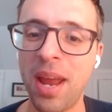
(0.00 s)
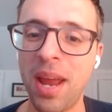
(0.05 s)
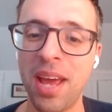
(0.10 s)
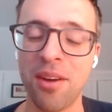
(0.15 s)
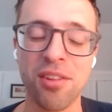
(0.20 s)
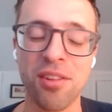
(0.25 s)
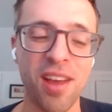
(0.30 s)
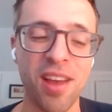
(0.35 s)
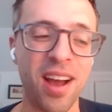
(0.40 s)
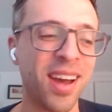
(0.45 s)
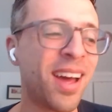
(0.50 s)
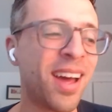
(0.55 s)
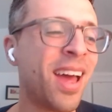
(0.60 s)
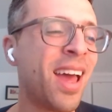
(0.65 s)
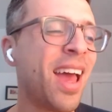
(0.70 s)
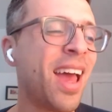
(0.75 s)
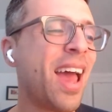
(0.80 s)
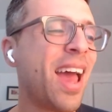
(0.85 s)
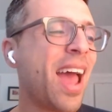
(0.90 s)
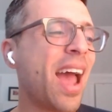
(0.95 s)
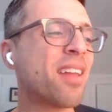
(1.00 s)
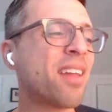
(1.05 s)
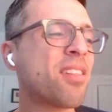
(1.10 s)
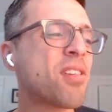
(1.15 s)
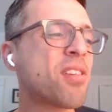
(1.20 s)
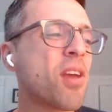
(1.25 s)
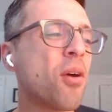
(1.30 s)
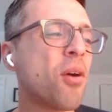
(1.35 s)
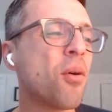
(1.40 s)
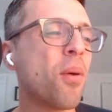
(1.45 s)
saga, and
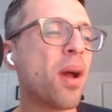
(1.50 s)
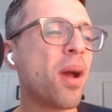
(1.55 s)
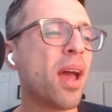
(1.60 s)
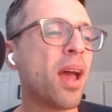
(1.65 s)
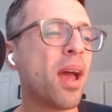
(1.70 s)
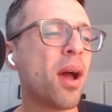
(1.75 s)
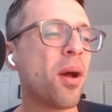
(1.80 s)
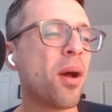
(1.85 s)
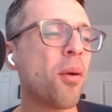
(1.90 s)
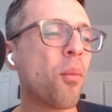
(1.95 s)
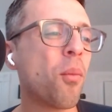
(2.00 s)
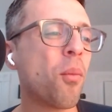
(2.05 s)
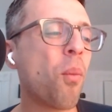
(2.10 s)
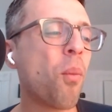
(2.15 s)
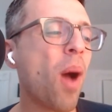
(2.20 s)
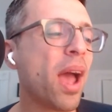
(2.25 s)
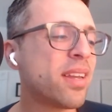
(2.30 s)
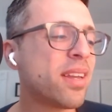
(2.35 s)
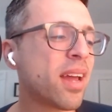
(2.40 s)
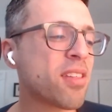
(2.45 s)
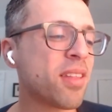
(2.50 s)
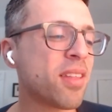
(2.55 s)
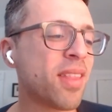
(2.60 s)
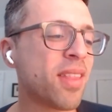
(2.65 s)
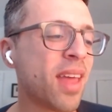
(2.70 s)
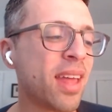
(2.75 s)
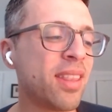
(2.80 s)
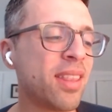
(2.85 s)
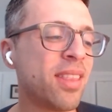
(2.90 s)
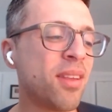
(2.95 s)
so why doesn't
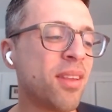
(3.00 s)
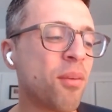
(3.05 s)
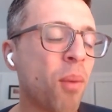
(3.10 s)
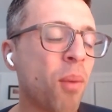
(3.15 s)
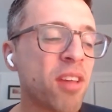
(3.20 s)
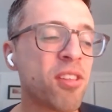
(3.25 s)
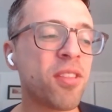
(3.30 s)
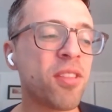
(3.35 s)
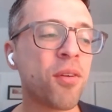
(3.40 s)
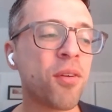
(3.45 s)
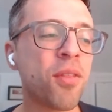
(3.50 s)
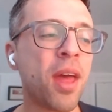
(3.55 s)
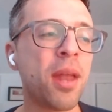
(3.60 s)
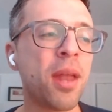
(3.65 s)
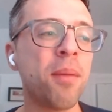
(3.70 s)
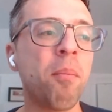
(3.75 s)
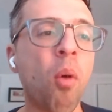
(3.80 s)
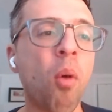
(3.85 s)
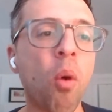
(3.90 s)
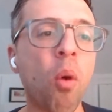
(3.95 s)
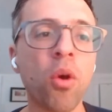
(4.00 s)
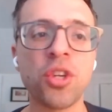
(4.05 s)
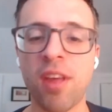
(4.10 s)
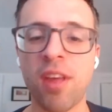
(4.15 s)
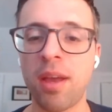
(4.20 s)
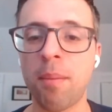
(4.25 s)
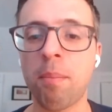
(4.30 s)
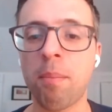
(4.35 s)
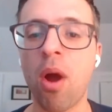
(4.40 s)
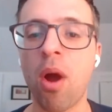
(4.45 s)
then why isn't there then more just
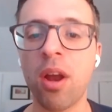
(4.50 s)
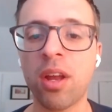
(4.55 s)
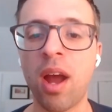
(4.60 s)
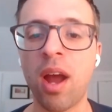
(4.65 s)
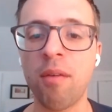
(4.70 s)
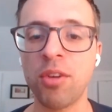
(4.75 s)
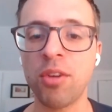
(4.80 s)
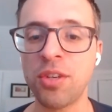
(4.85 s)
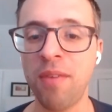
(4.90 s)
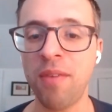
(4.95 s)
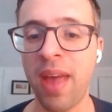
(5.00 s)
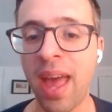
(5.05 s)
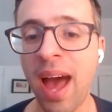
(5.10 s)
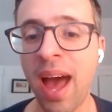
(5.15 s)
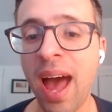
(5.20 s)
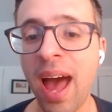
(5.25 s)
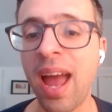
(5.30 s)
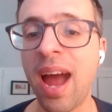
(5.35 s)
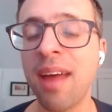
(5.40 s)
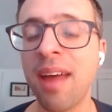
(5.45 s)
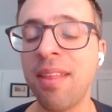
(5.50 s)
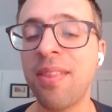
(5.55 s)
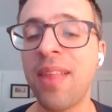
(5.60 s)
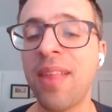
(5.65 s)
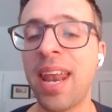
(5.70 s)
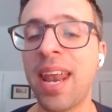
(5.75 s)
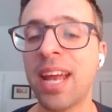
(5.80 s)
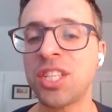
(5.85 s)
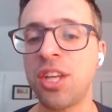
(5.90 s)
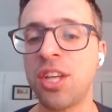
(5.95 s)
like broad coverage of AI? I think that
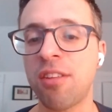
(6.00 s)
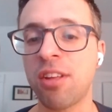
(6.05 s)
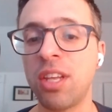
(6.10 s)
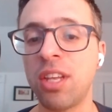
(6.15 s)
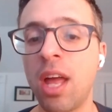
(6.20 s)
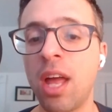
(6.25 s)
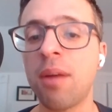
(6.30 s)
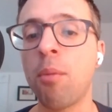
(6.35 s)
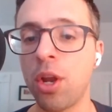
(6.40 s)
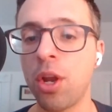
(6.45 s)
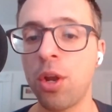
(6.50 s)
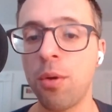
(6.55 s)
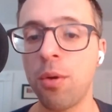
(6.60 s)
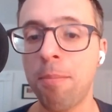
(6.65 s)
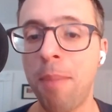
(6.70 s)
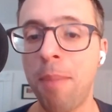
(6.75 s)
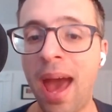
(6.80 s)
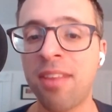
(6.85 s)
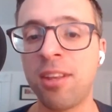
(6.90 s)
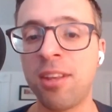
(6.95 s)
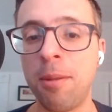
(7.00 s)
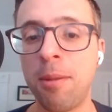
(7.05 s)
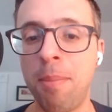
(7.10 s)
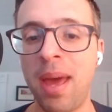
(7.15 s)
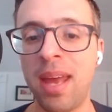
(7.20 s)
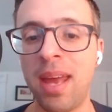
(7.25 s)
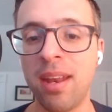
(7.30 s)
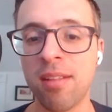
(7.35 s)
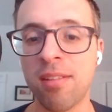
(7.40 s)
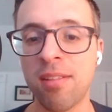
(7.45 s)
actually has a lot more to do with path
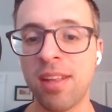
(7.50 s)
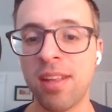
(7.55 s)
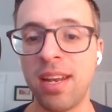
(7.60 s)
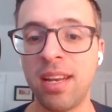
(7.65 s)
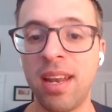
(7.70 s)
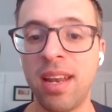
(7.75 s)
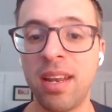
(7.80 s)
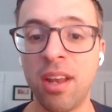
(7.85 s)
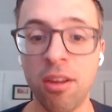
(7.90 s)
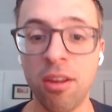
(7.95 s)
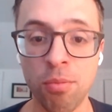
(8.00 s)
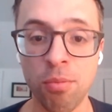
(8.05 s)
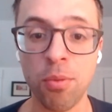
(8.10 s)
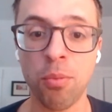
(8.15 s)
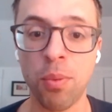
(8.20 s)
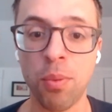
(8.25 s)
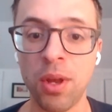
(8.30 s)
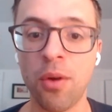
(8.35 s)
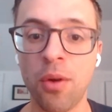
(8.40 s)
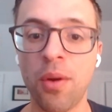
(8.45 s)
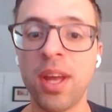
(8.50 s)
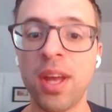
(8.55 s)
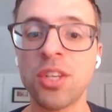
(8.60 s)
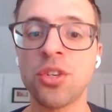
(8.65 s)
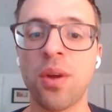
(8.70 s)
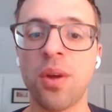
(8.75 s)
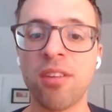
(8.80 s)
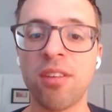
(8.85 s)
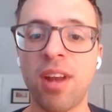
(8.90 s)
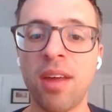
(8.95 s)
dependence than it does with reader
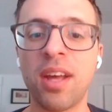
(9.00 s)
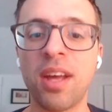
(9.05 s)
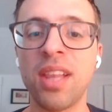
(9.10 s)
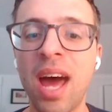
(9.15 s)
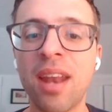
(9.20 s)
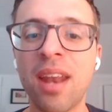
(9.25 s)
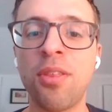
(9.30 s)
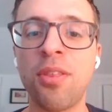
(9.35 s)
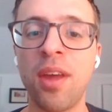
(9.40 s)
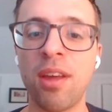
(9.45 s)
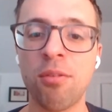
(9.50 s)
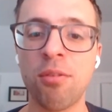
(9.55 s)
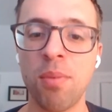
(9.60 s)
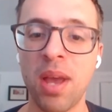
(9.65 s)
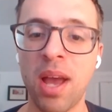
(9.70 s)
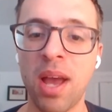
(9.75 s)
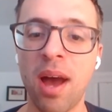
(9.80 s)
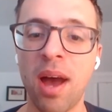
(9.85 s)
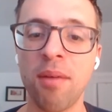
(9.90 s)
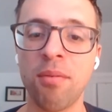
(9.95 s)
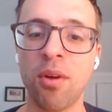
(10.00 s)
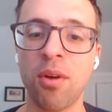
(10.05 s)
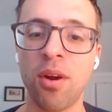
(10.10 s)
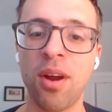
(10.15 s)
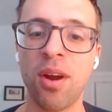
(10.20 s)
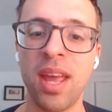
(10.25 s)
interest. I think a lot of things we cover in